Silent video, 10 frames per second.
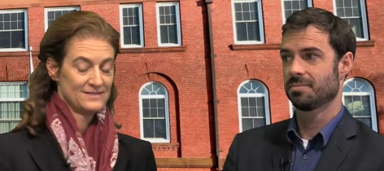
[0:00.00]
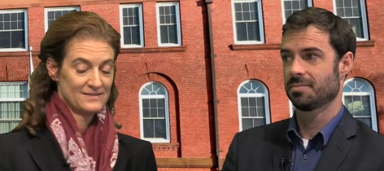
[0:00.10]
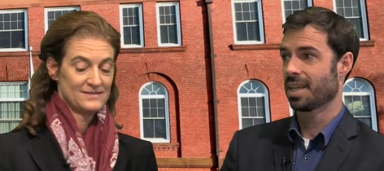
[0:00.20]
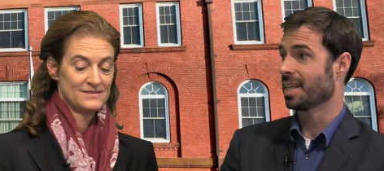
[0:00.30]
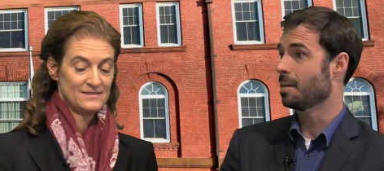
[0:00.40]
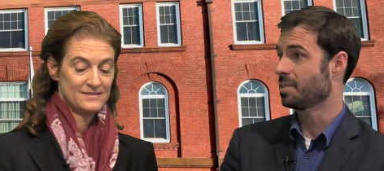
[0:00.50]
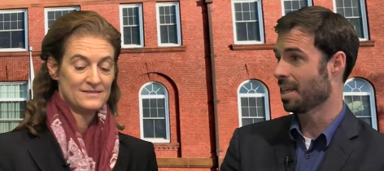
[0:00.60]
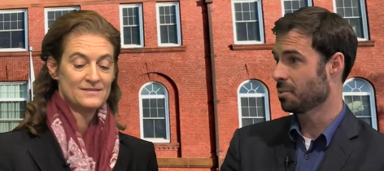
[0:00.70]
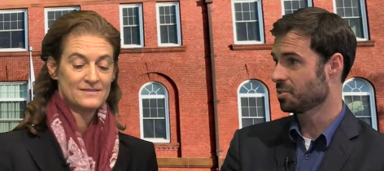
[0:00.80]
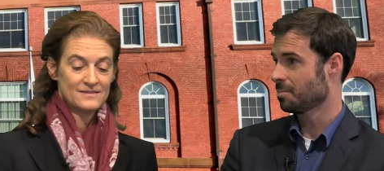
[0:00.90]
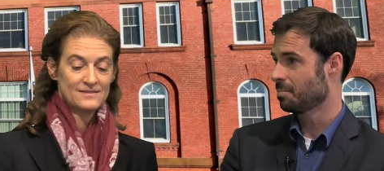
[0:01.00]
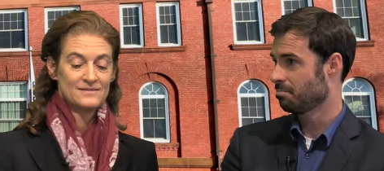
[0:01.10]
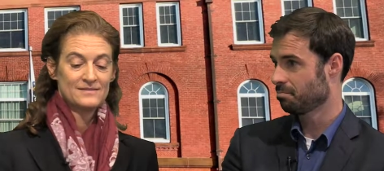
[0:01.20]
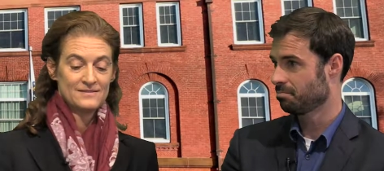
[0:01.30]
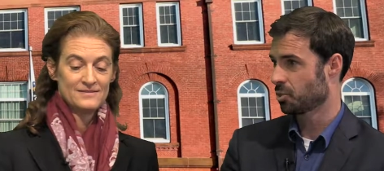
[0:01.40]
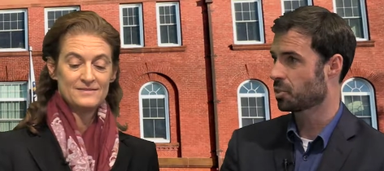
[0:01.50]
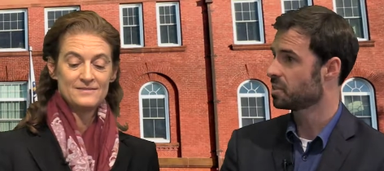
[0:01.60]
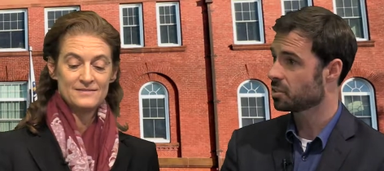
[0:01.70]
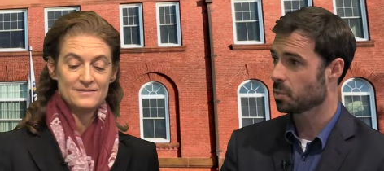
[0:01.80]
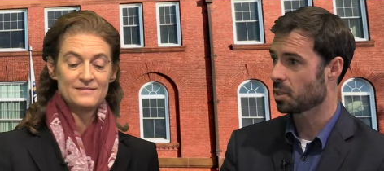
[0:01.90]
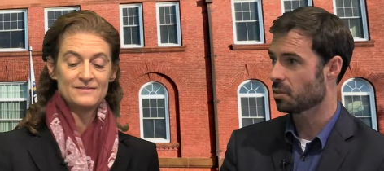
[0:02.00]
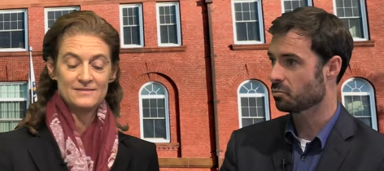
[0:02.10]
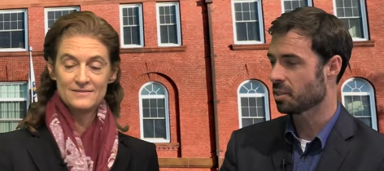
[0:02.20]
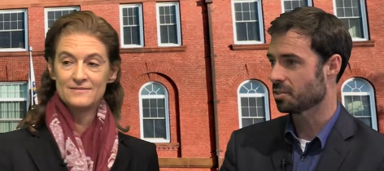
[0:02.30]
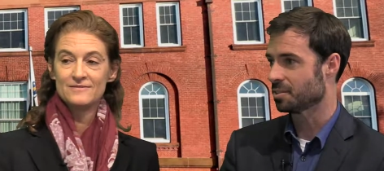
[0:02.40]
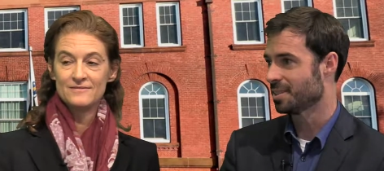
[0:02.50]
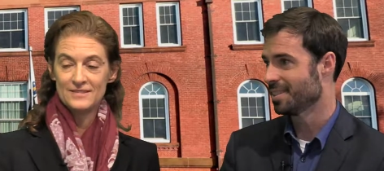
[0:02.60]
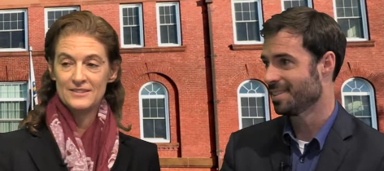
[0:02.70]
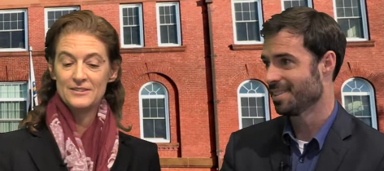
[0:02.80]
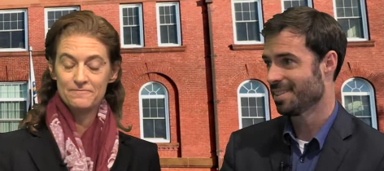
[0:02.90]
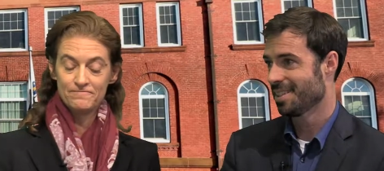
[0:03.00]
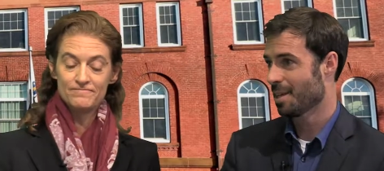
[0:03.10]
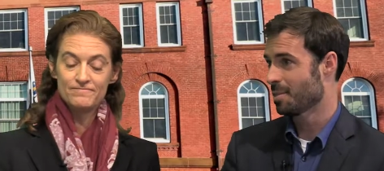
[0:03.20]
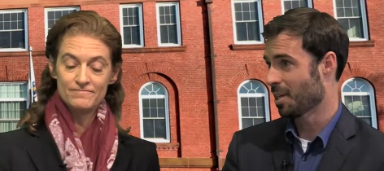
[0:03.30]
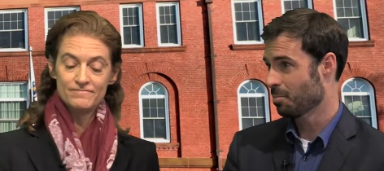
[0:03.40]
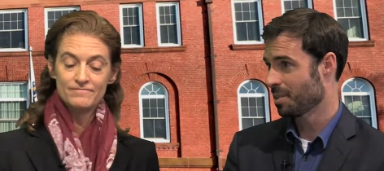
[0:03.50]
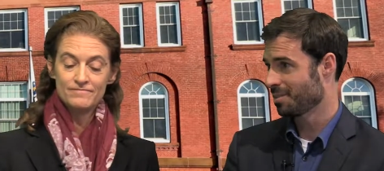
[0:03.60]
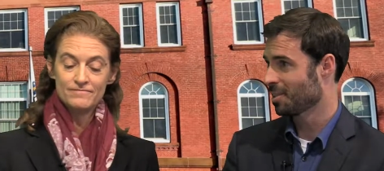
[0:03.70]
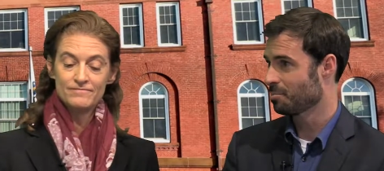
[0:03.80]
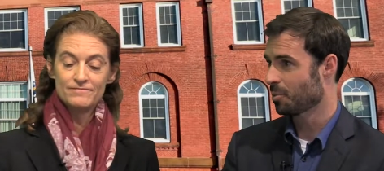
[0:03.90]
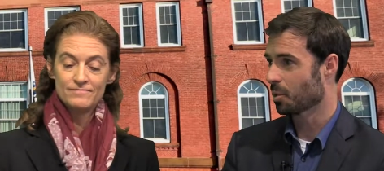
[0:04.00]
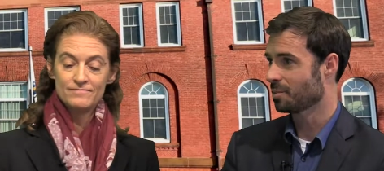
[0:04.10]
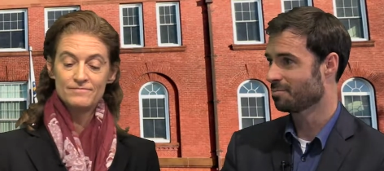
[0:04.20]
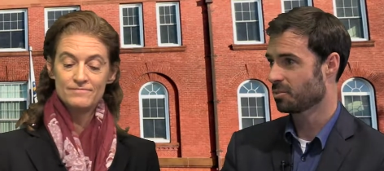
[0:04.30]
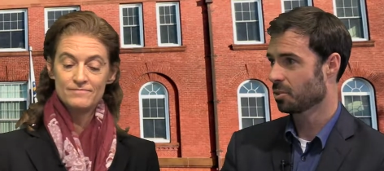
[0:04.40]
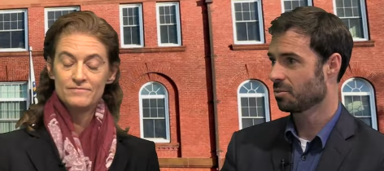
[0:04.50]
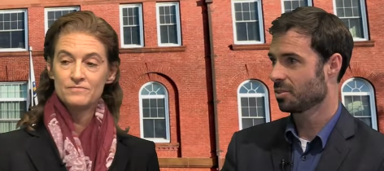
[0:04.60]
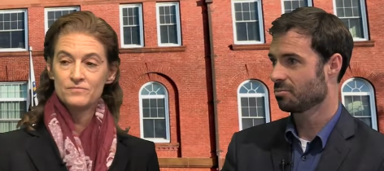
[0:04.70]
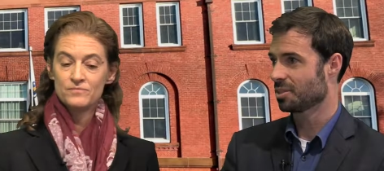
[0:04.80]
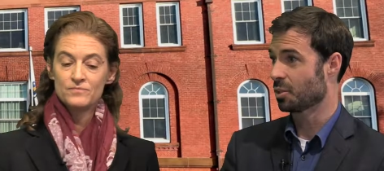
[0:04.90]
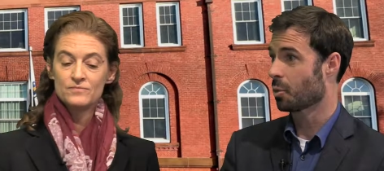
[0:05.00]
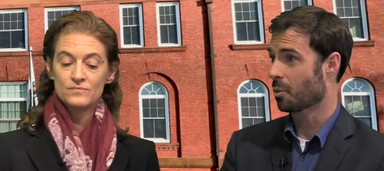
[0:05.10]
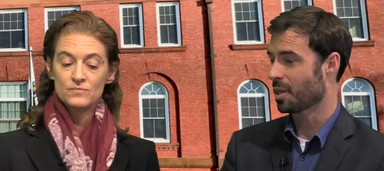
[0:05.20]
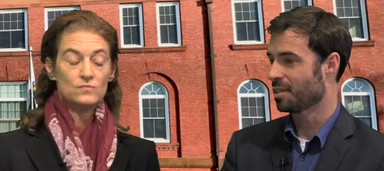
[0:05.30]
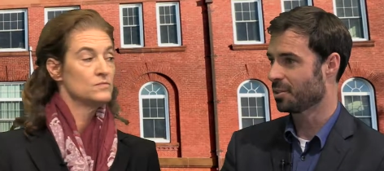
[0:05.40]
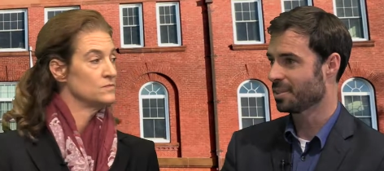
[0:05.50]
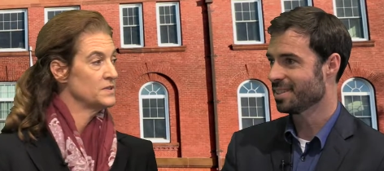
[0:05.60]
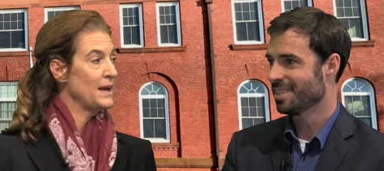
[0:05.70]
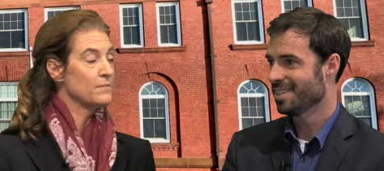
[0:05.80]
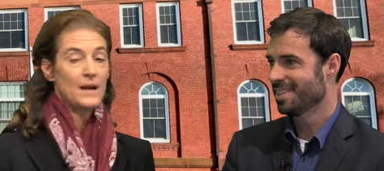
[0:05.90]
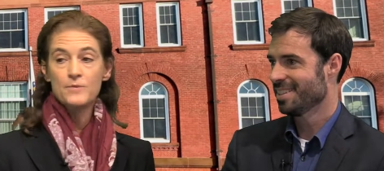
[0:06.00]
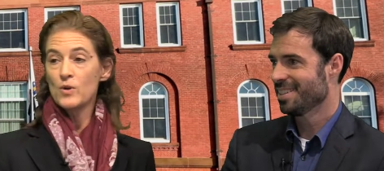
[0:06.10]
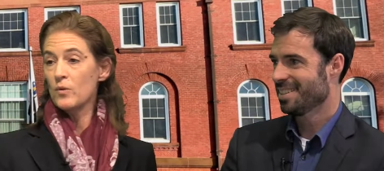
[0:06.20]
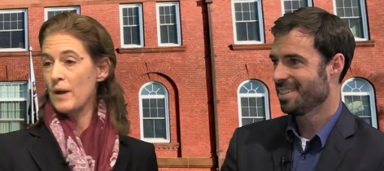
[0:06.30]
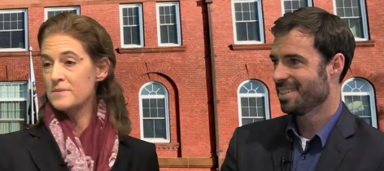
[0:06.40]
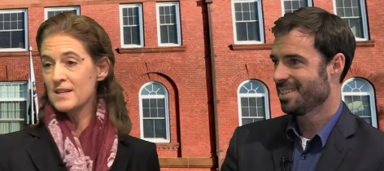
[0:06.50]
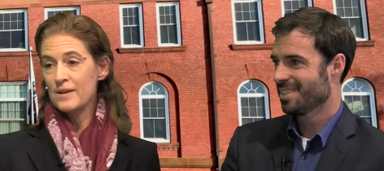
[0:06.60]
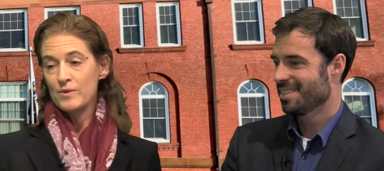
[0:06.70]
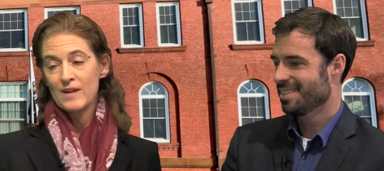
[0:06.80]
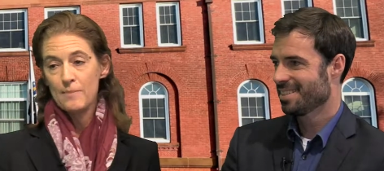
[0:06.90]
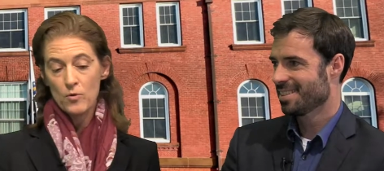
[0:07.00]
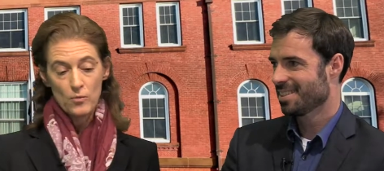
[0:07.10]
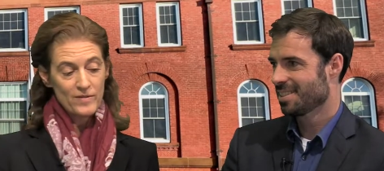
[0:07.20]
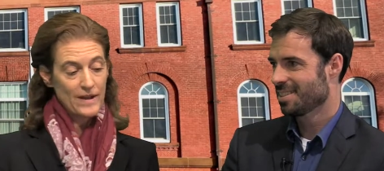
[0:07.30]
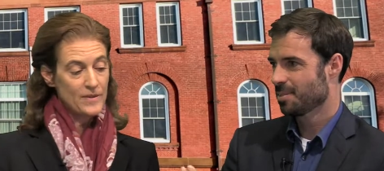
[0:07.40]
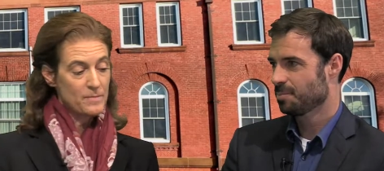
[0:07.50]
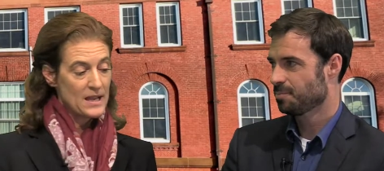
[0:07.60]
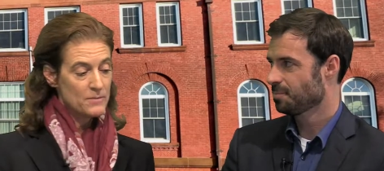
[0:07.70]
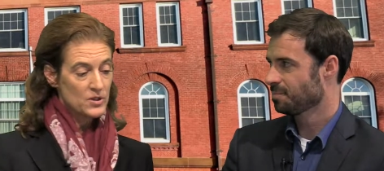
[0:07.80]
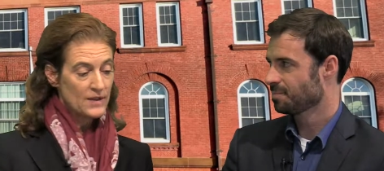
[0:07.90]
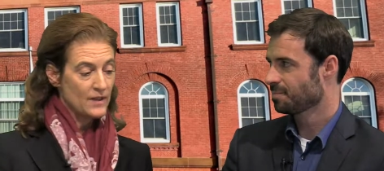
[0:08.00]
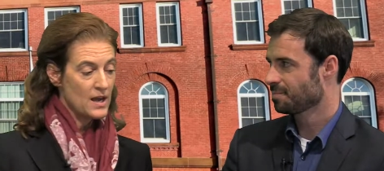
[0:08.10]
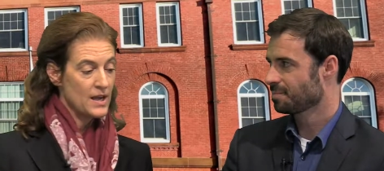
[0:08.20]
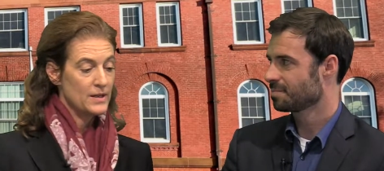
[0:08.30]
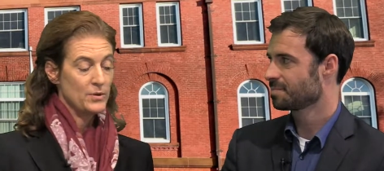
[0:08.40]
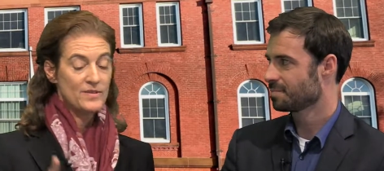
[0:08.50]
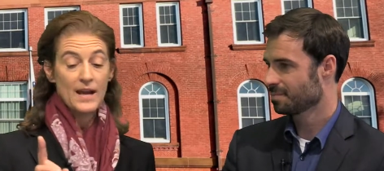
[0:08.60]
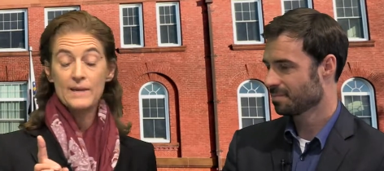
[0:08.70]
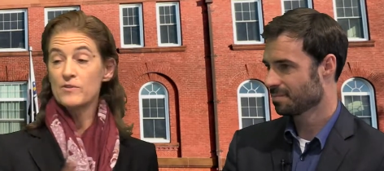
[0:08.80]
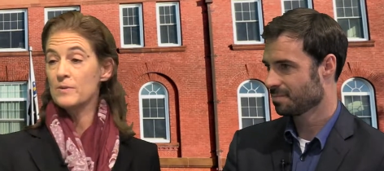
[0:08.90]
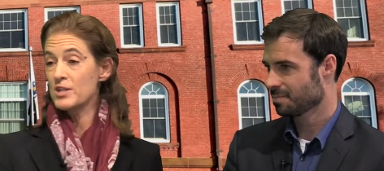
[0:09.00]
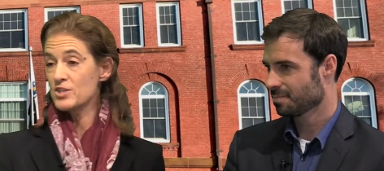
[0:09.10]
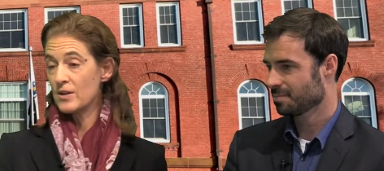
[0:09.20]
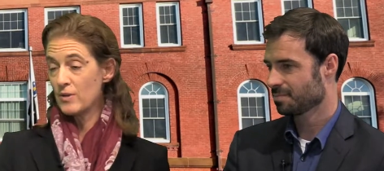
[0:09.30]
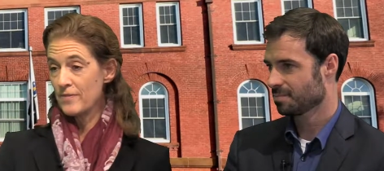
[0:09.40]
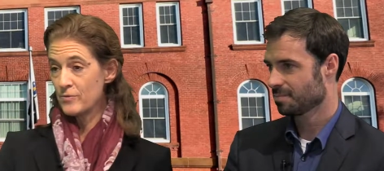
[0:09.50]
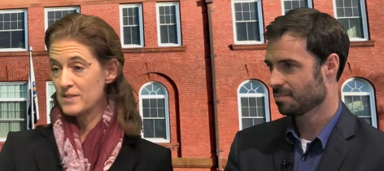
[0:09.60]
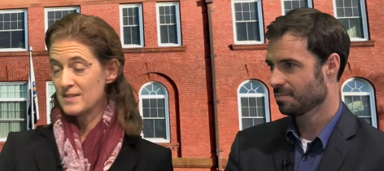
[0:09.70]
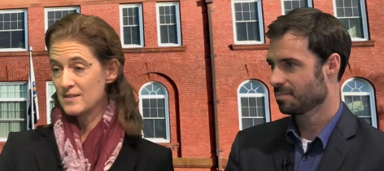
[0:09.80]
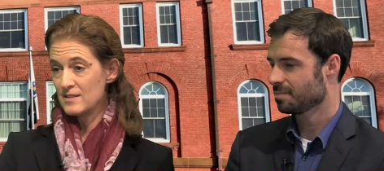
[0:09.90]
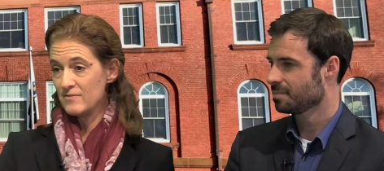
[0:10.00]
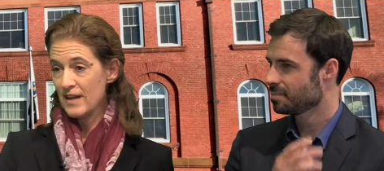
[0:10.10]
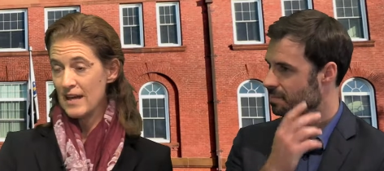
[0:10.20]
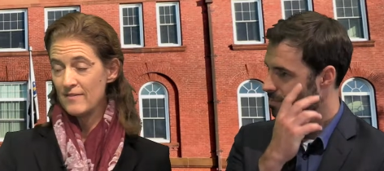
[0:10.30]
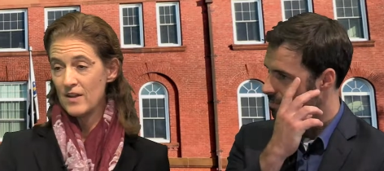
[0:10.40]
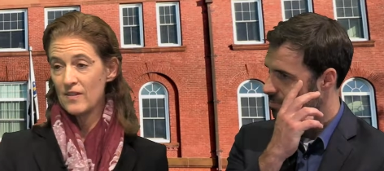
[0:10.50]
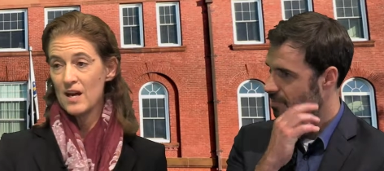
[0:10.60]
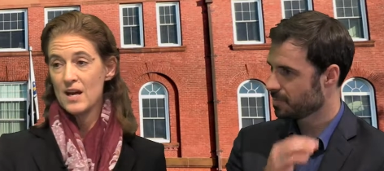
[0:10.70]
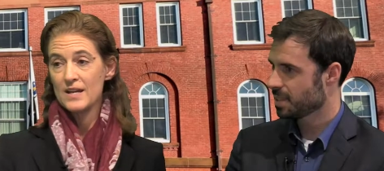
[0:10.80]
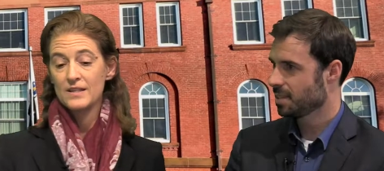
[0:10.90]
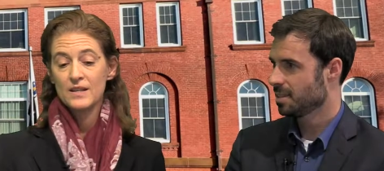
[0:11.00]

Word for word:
Speaker 1: take an empty house and turn it into a year on rental. Okay. I mean that would be that would be one really right. quick way to do it.
Speaker 2: Yep, come to our website. We've got more. We've got the paper online. We've got information on Rent 365 online.